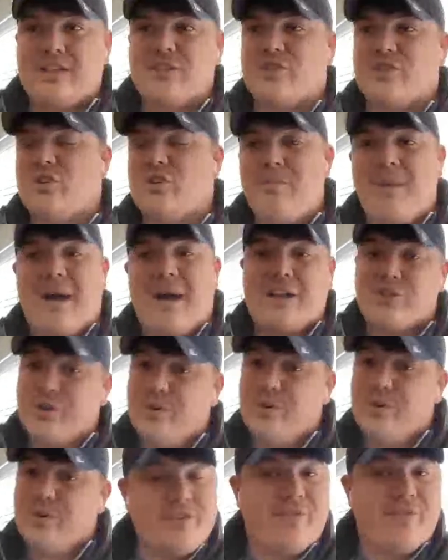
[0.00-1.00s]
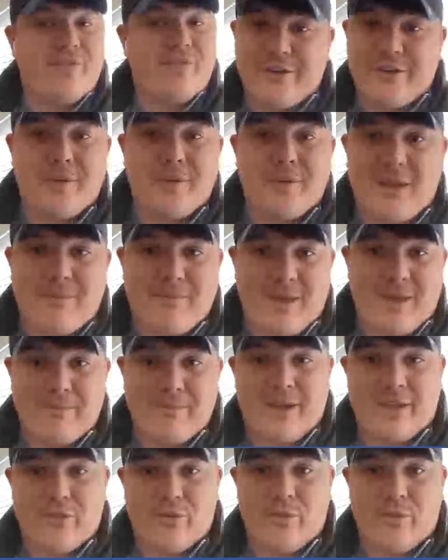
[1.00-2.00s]
And Zubac, who is a very good big
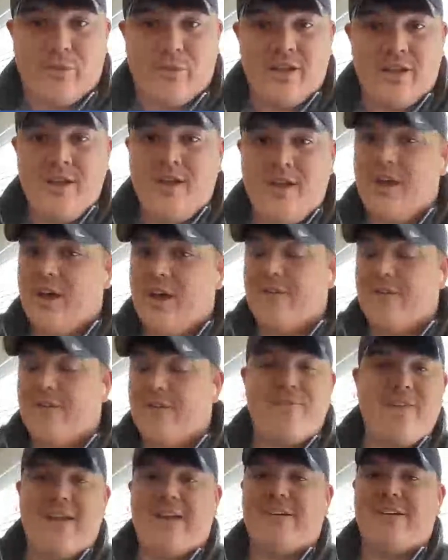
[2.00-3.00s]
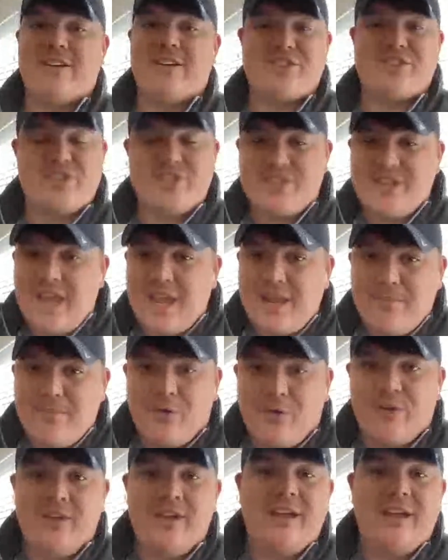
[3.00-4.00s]
man, by the way, a very
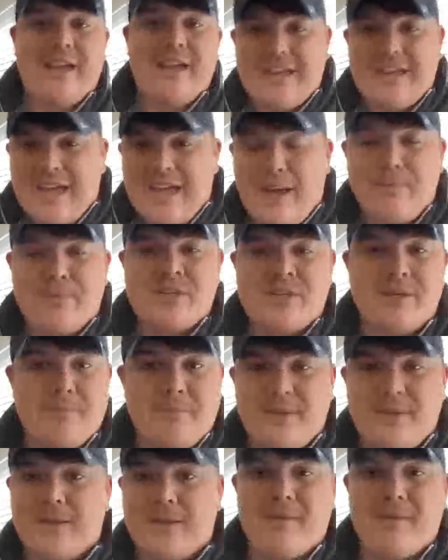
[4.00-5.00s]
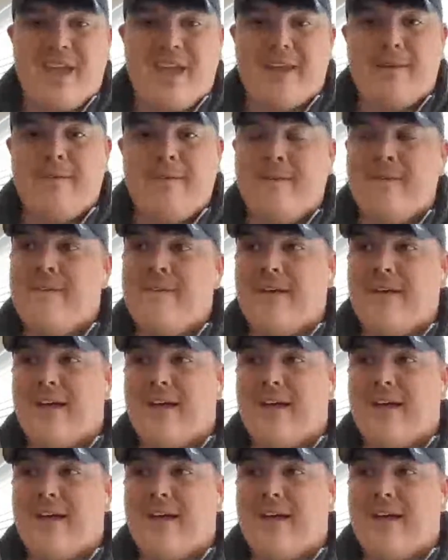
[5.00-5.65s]
stable, competent big man.